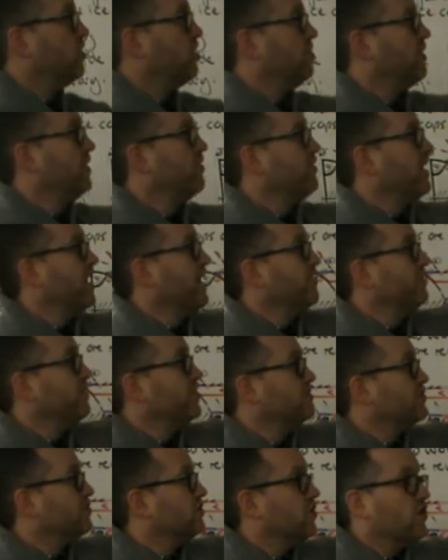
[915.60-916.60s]
about
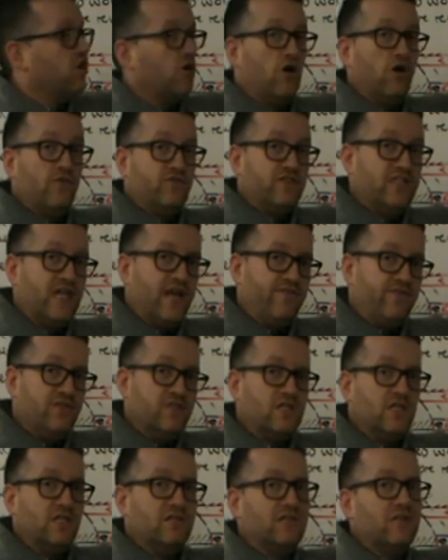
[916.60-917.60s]
areas of
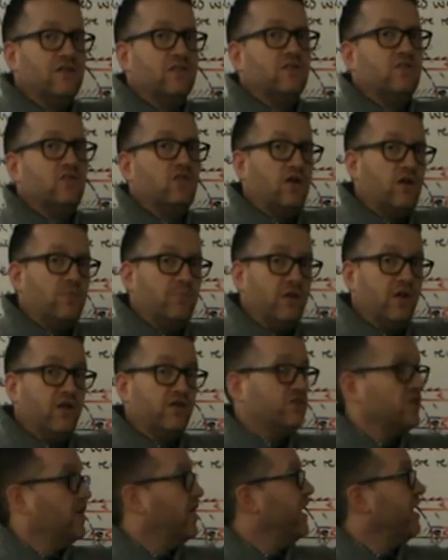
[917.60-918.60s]
deficit and
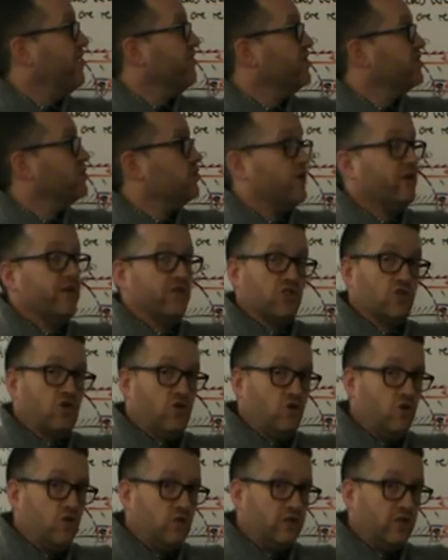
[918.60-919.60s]
surplus, areas where it's
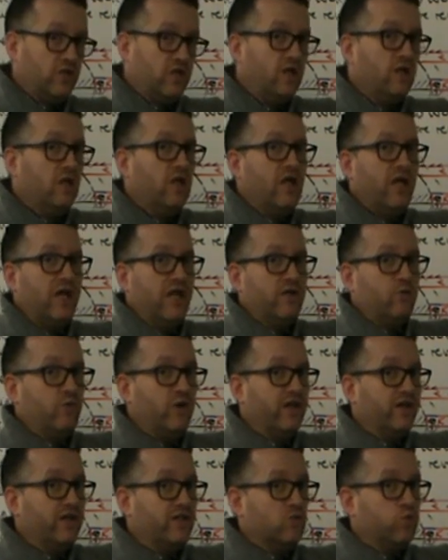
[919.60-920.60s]
colder and
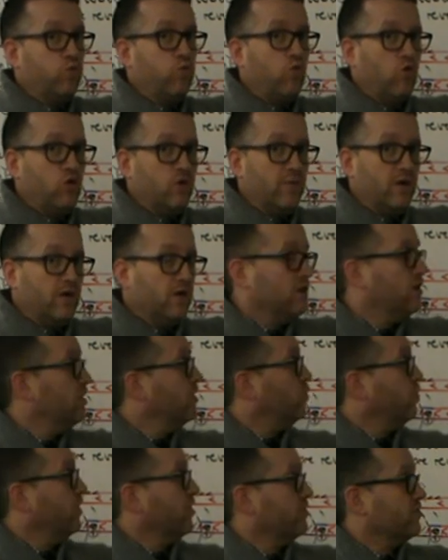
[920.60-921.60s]
where it's warmer,
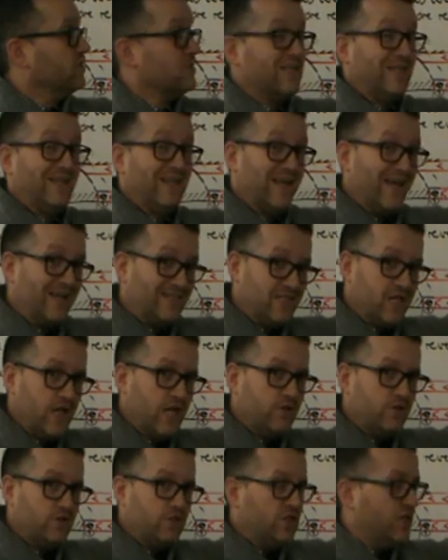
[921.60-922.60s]
where there's less
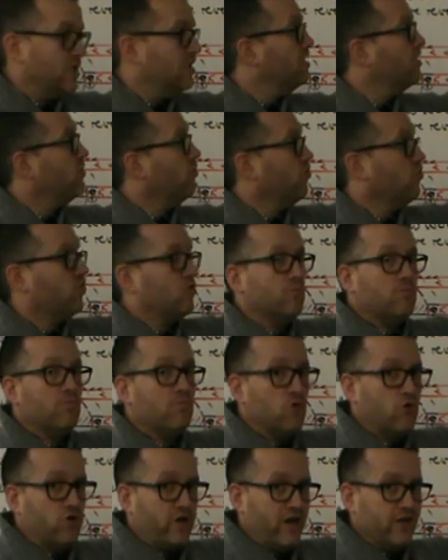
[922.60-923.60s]
energy or
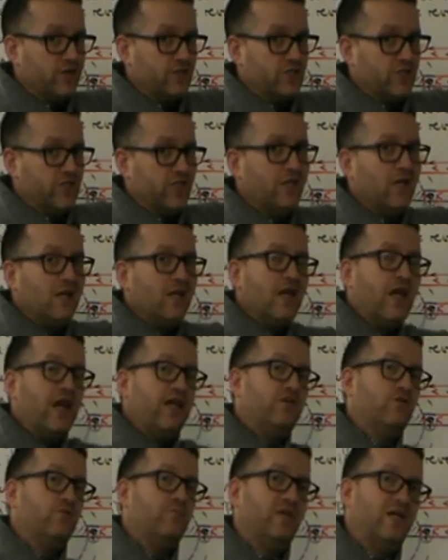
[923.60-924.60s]
more energy. And
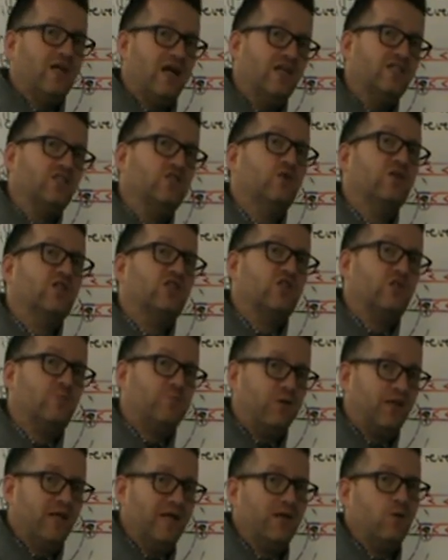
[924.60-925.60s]
you're being asked to
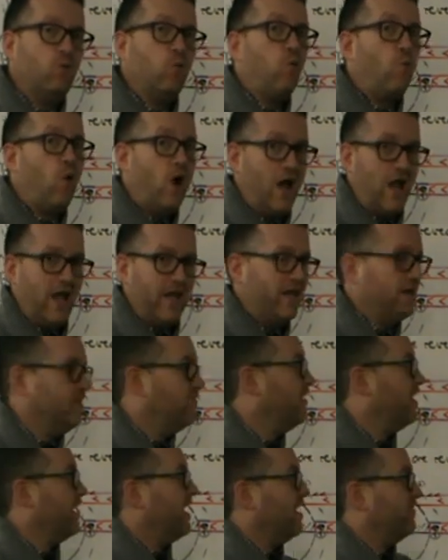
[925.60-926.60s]
explain why
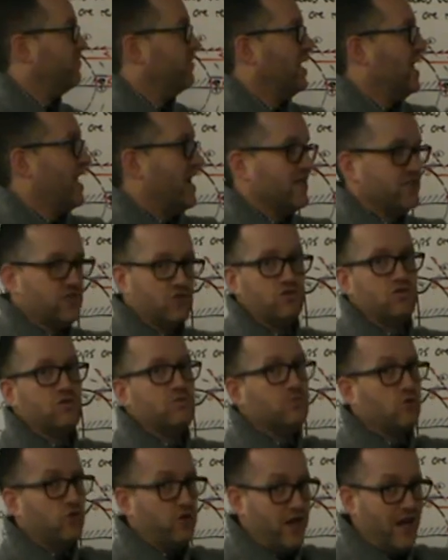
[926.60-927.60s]
they have less or
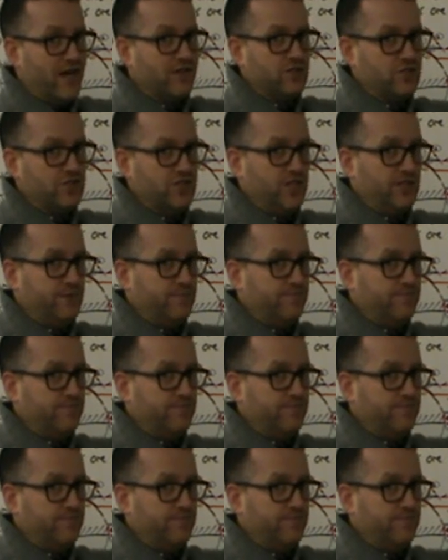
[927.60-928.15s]
more energy.